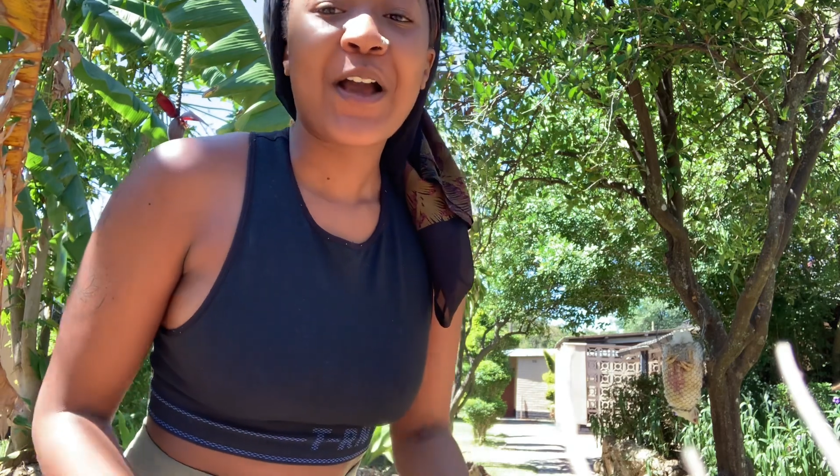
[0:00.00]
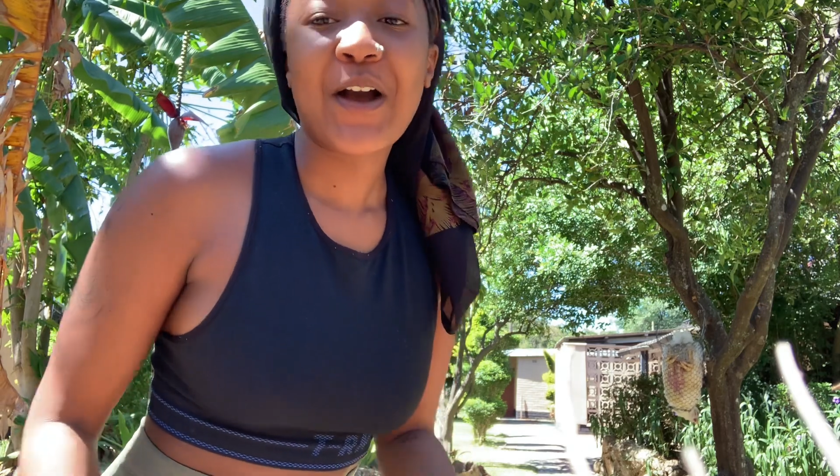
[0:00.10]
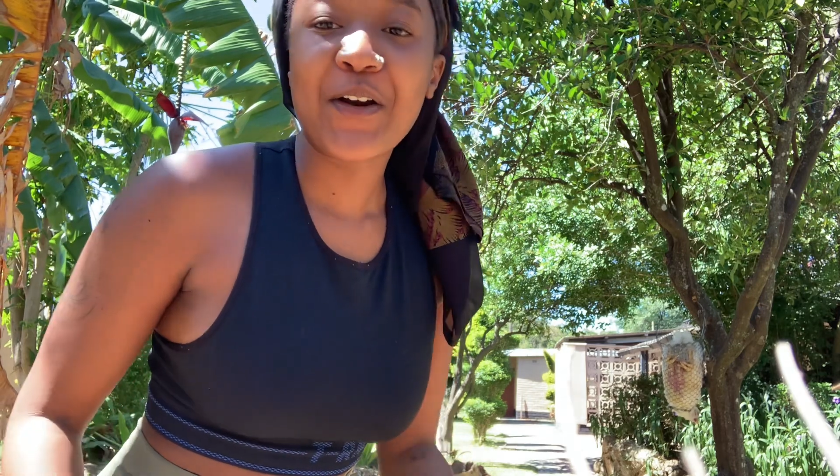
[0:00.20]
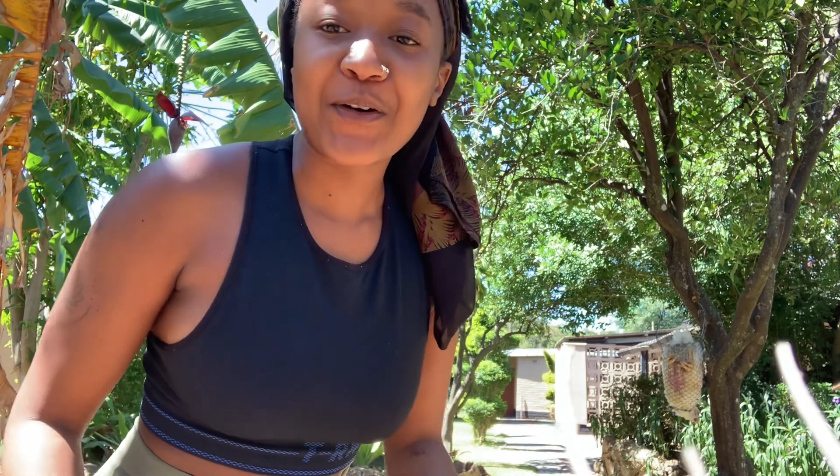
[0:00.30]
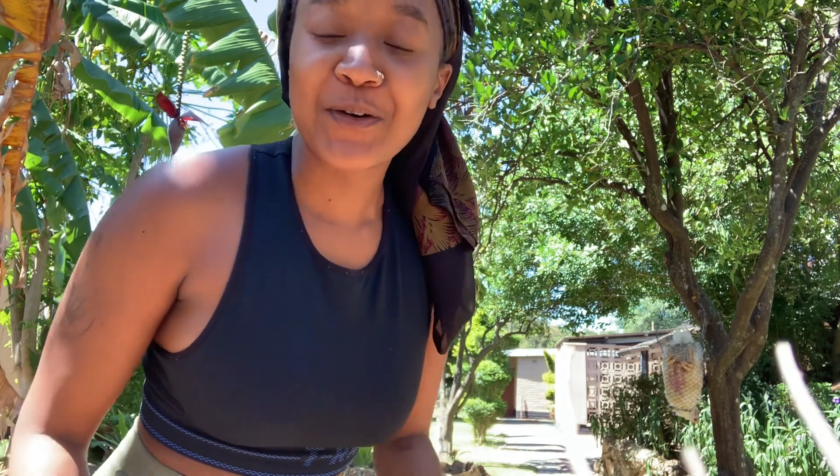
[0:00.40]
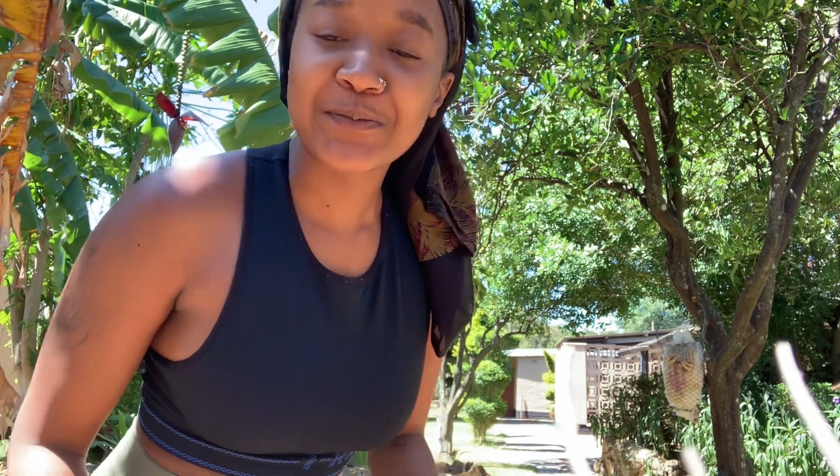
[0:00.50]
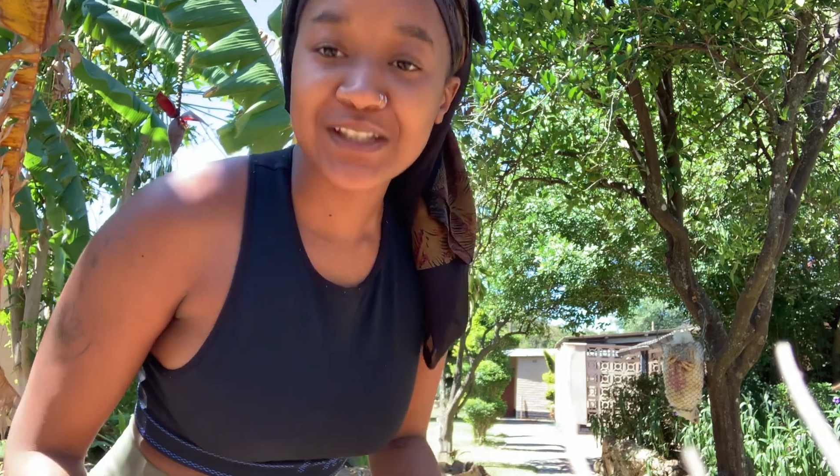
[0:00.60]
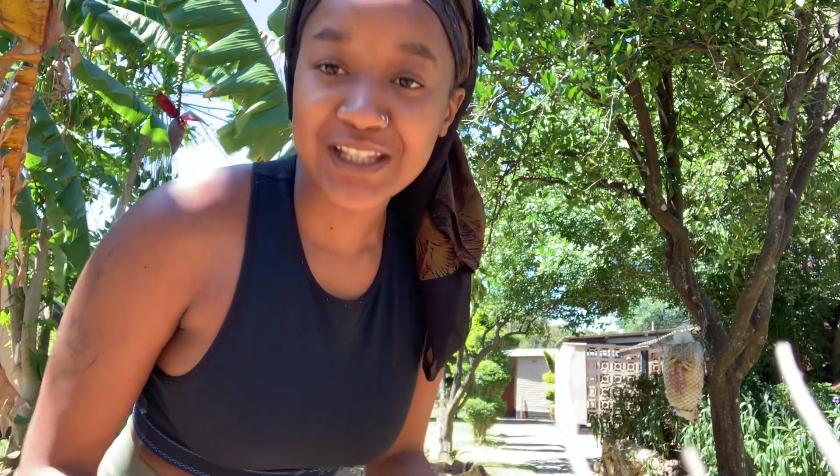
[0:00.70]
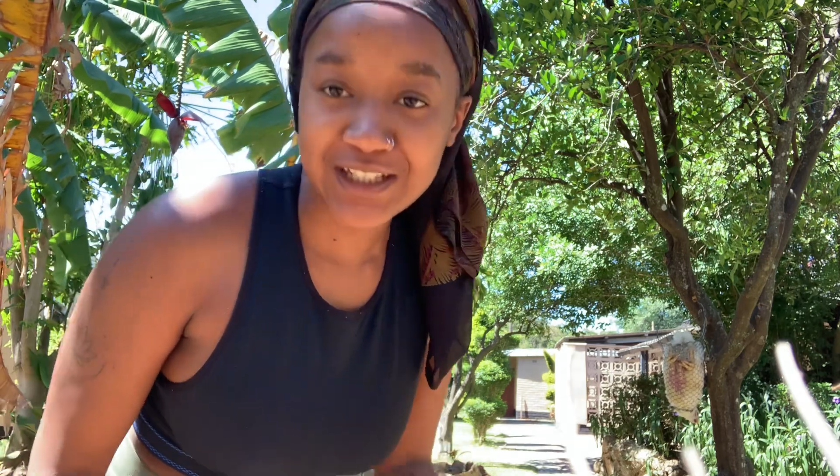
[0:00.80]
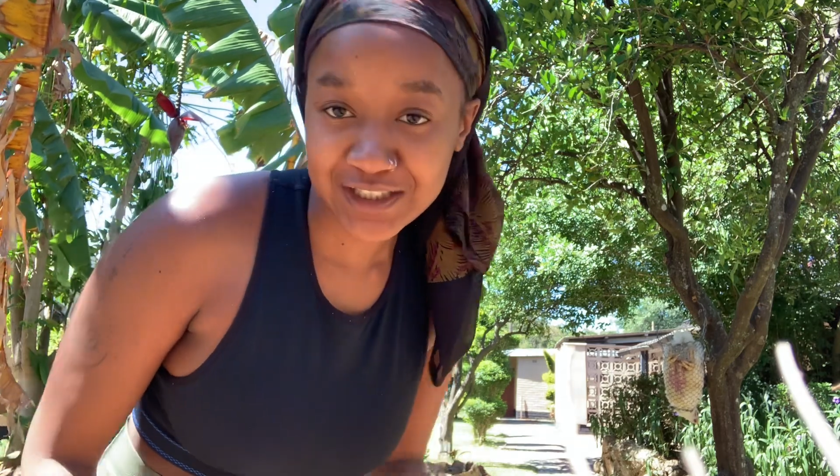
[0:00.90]
oh, I'm just
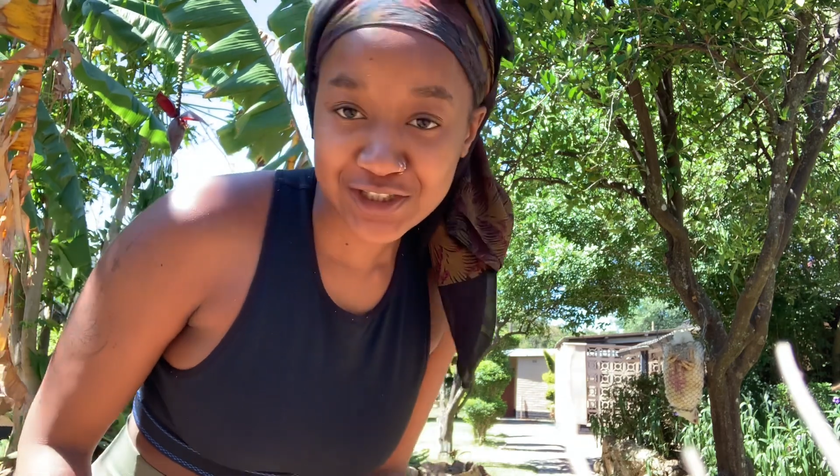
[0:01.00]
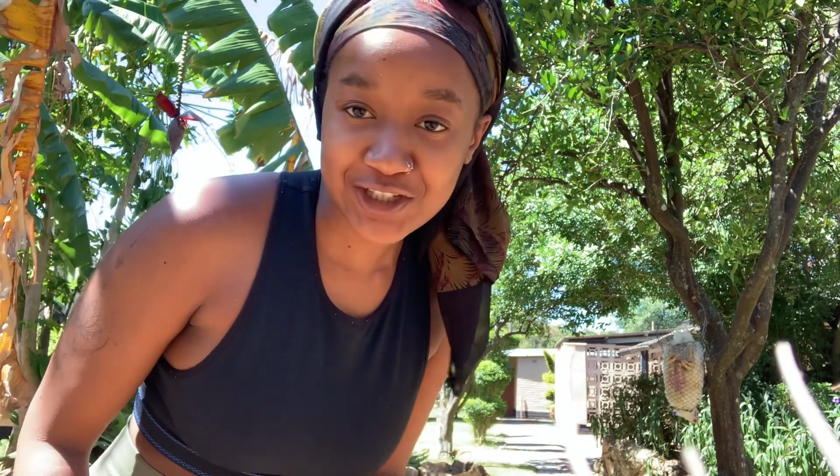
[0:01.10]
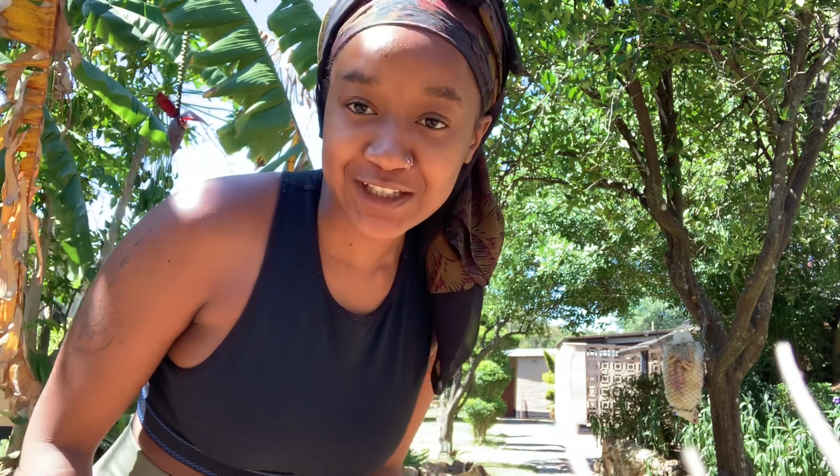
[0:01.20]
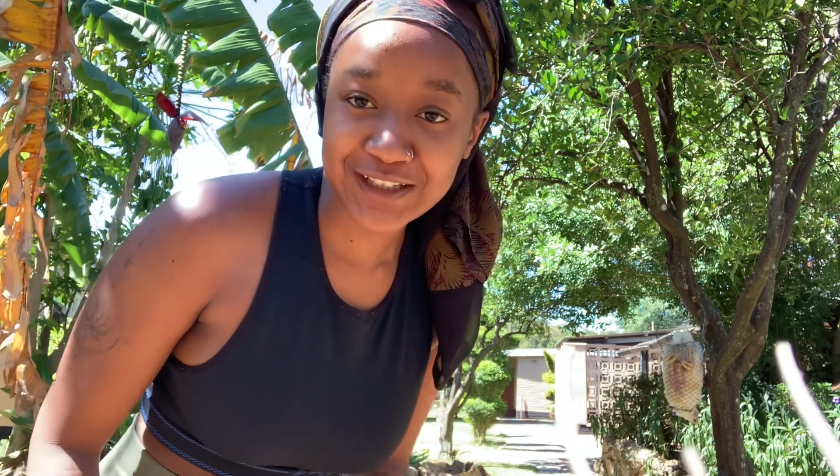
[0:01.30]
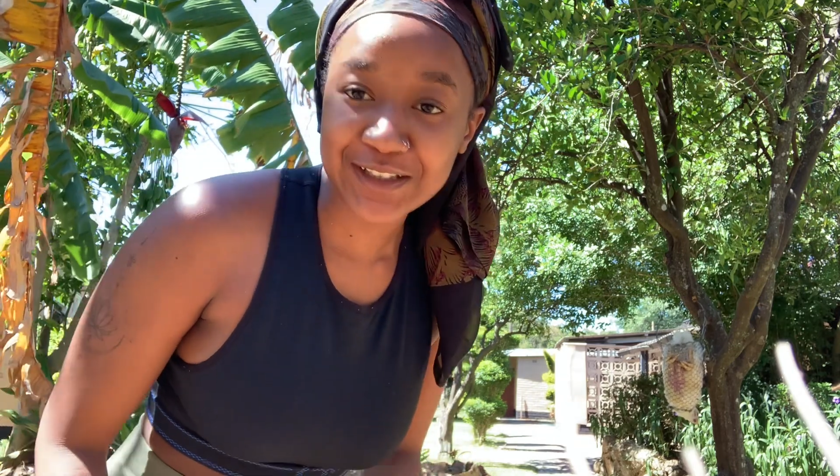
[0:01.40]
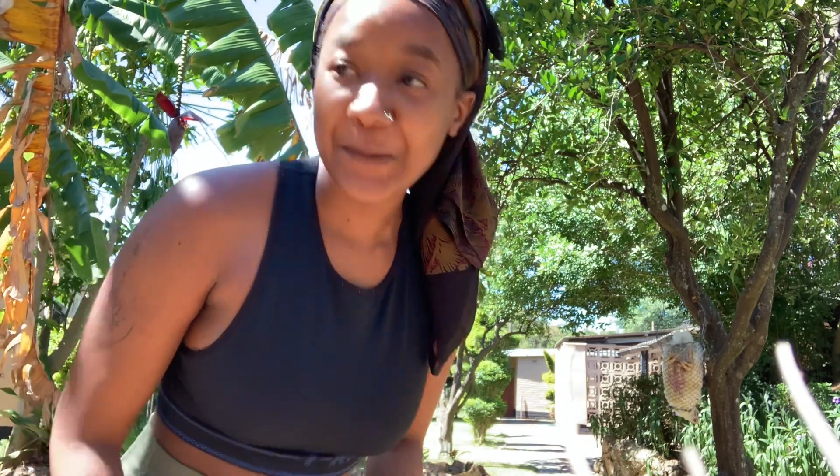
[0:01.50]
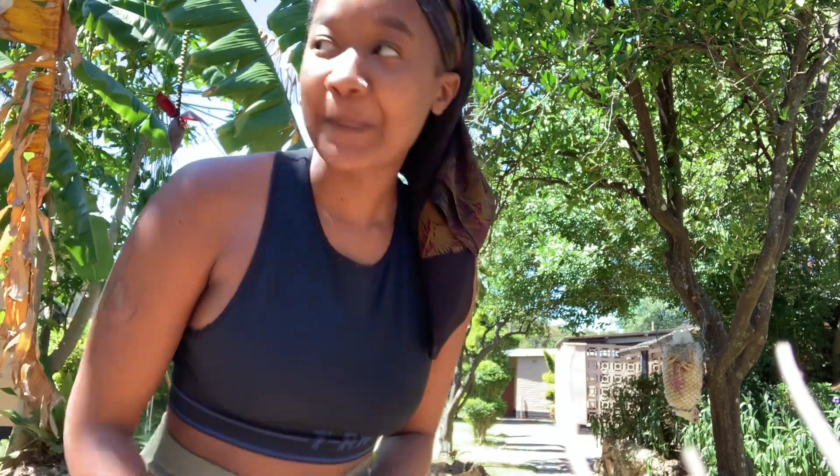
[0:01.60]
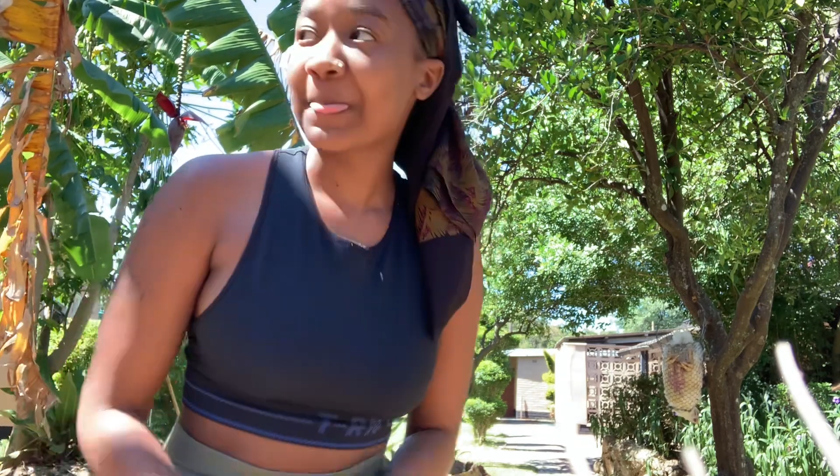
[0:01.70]
killing a chicken.